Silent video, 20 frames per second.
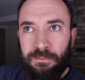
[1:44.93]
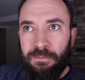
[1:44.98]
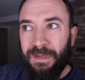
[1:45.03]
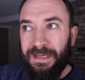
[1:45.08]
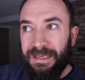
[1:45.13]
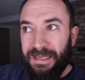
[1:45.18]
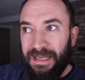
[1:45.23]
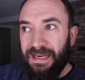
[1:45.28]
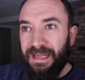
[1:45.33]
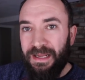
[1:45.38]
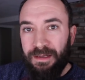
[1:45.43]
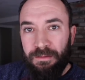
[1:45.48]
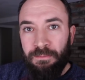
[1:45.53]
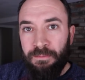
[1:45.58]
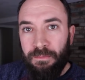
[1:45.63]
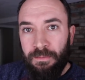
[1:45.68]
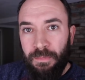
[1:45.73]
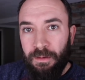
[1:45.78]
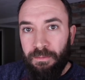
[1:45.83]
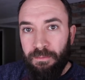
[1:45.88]
I did it
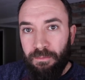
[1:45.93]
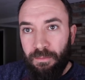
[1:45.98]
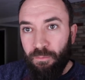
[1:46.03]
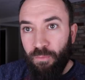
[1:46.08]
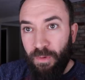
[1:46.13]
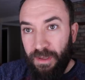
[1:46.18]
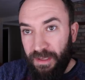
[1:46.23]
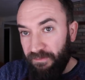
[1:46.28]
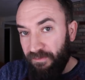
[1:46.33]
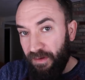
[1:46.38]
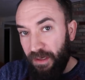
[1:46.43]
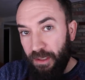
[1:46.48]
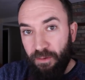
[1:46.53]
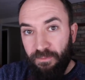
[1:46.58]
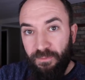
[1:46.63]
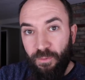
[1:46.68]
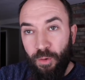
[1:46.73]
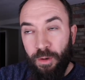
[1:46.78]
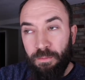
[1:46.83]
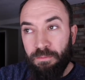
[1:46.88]
in video
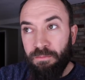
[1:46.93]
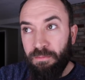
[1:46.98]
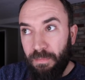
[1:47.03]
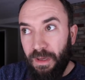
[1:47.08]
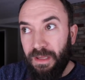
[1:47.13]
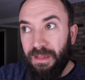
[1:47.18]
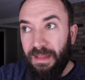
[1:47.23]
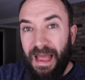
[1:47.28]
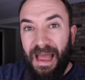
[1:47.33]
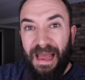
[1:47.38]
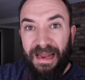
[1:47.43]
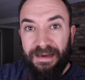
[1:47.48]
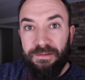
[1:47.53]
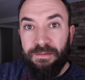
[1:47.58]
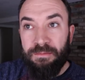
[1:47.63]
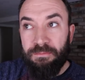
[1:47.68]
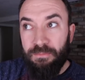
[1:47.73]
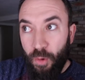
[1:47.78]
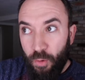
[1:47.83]
form a lot,